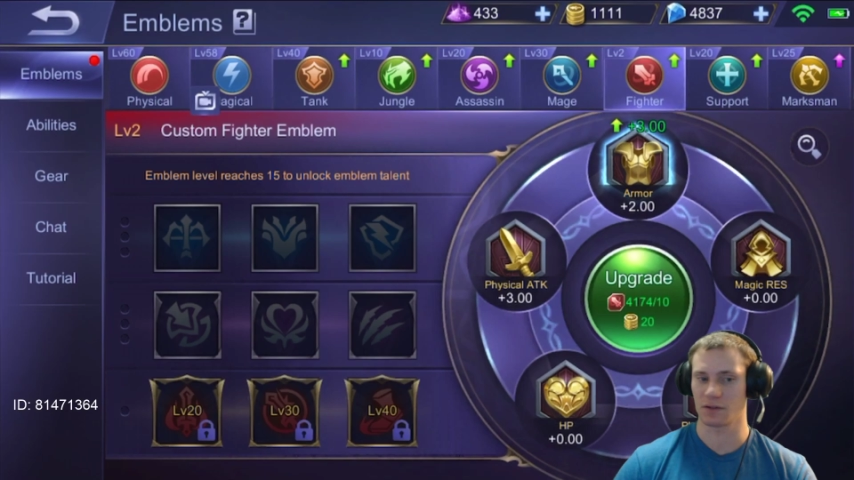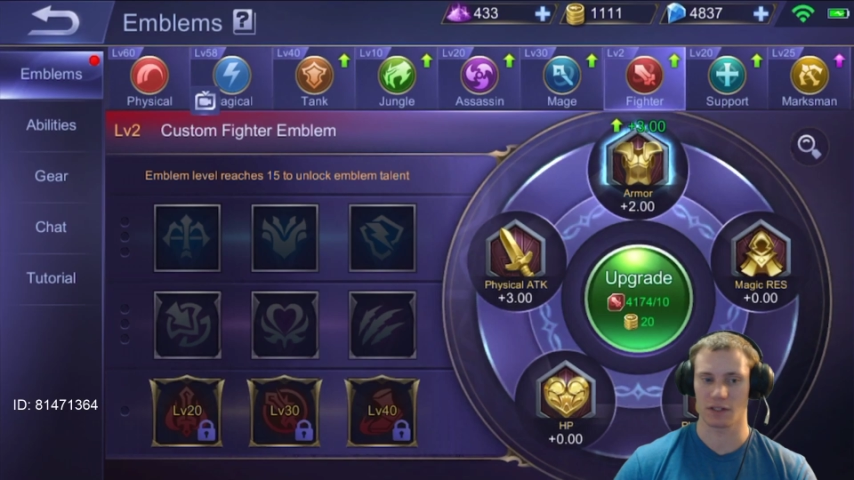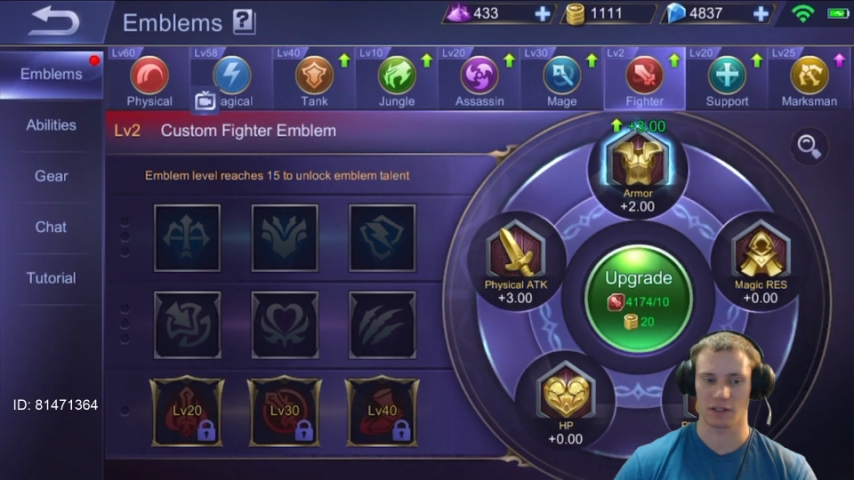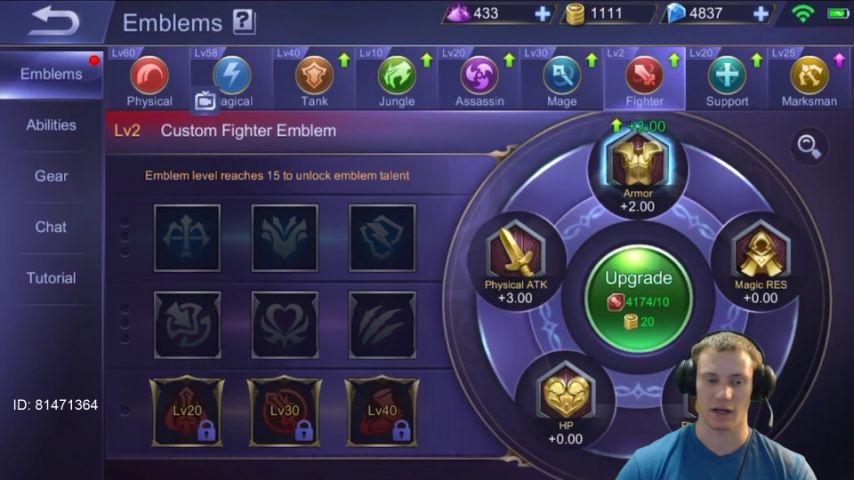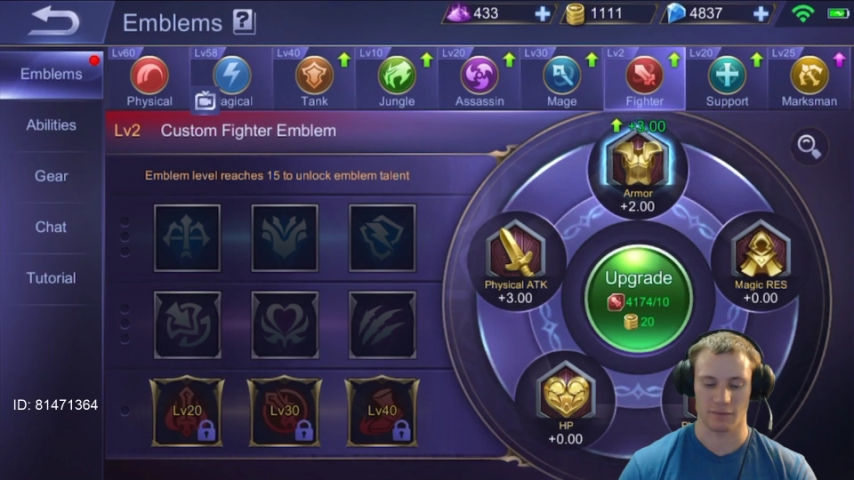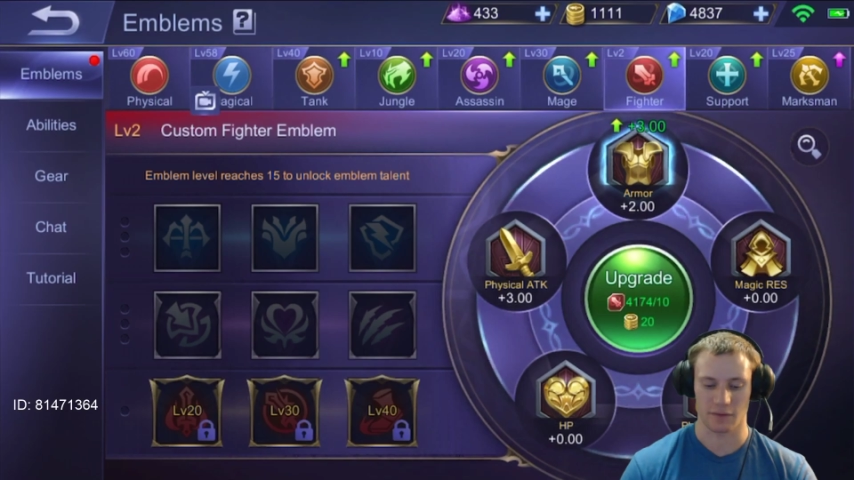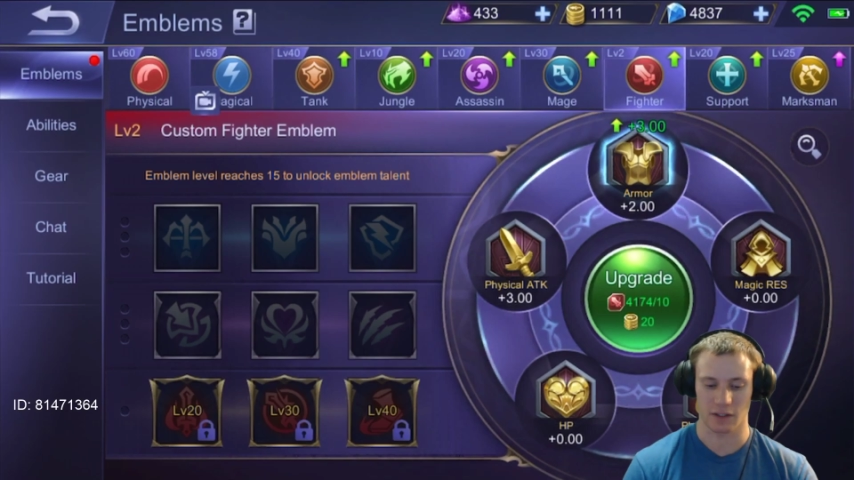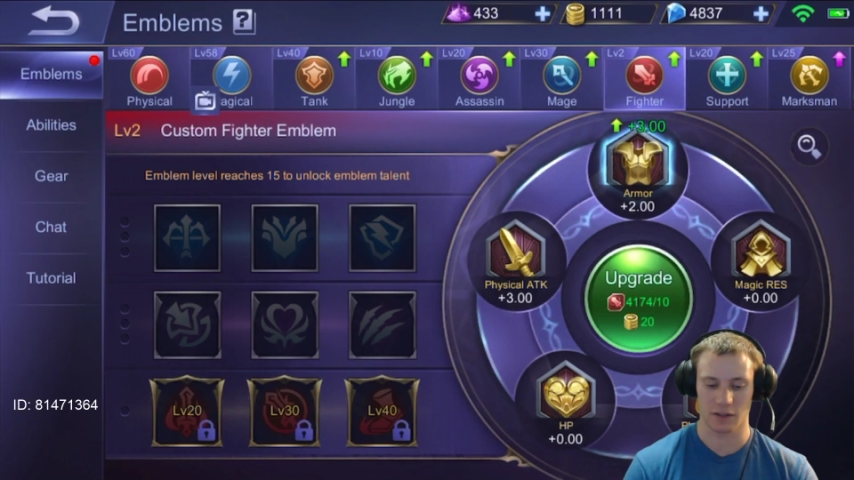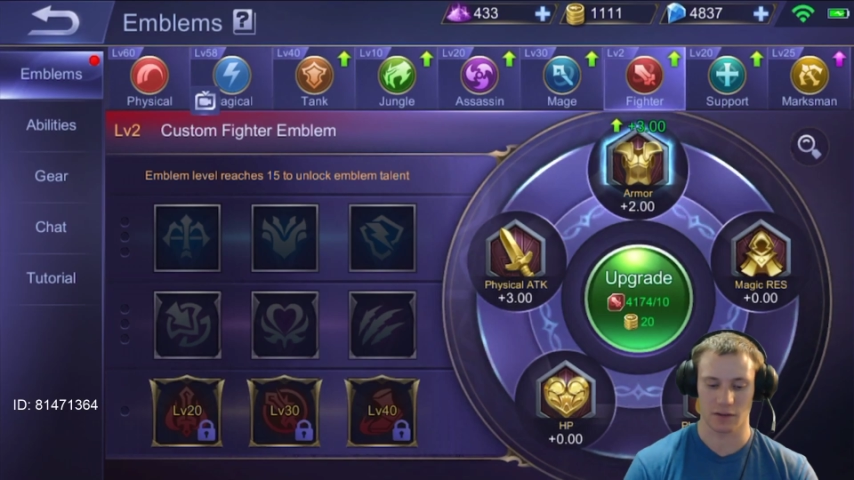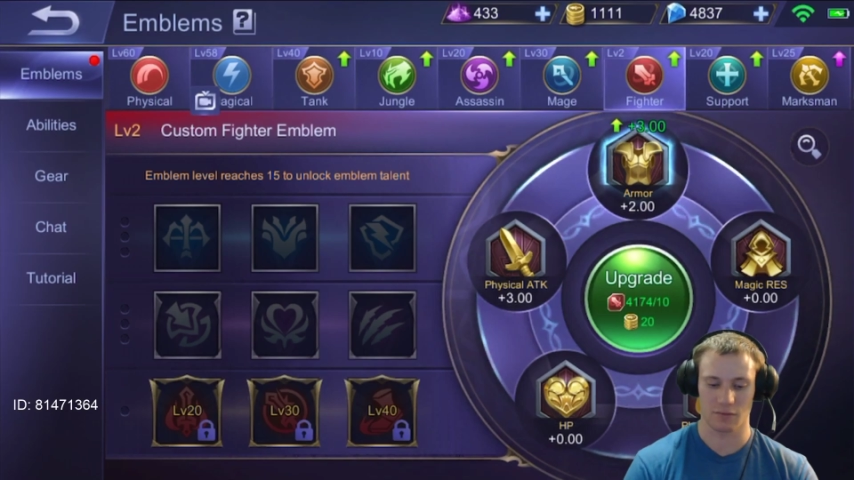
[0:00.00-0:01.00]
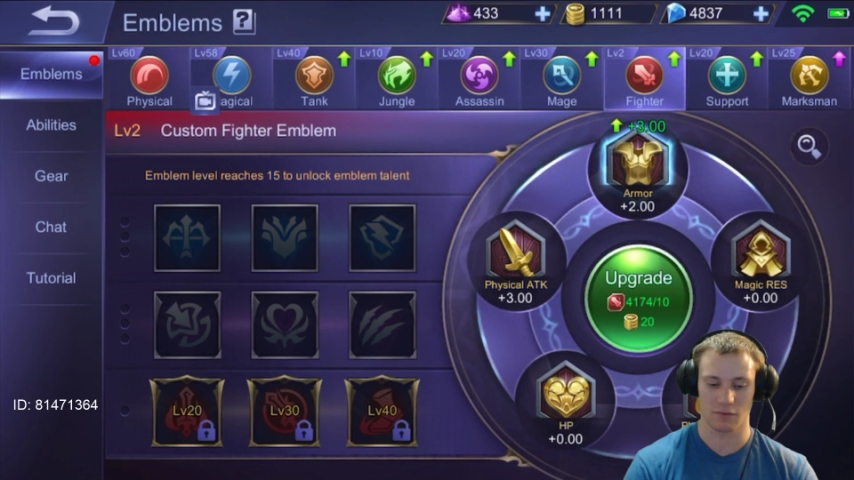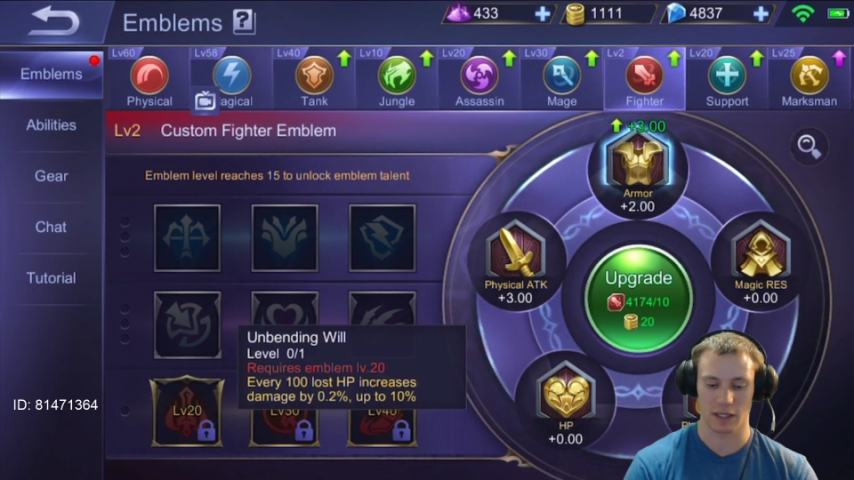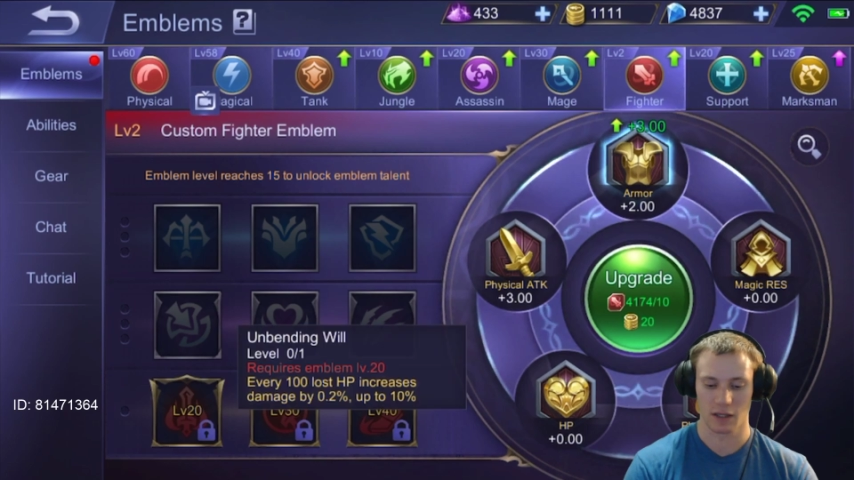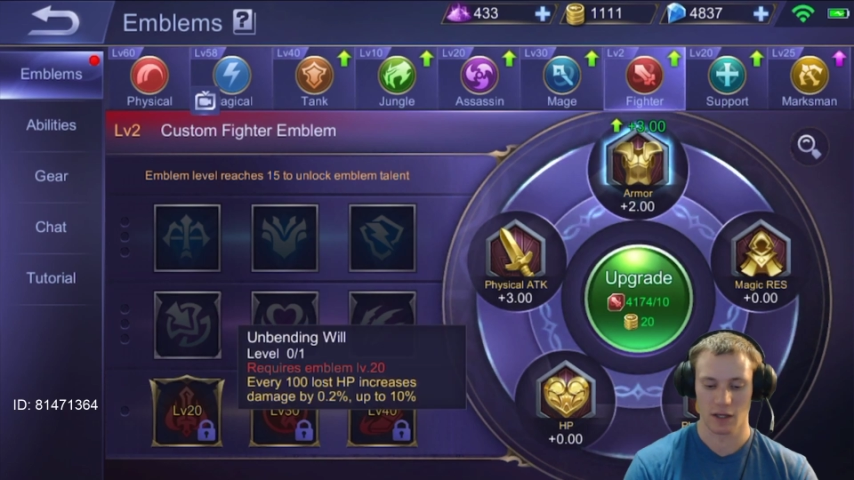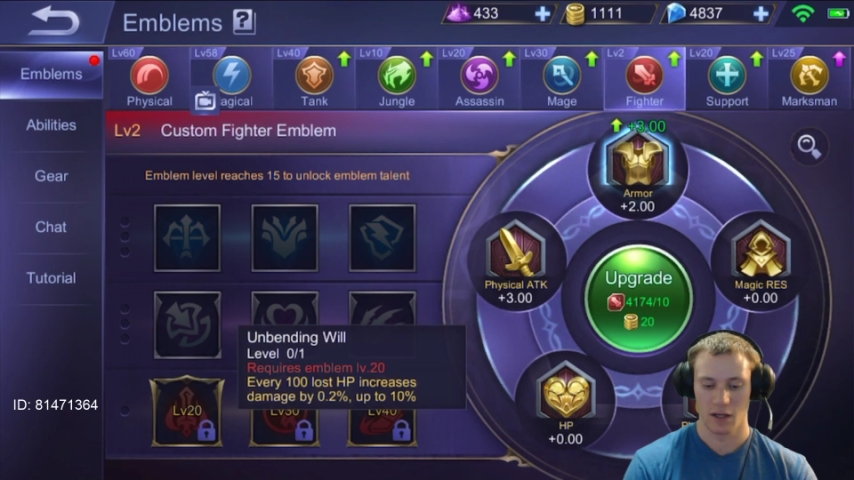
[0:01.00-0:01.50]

are just not very good, right?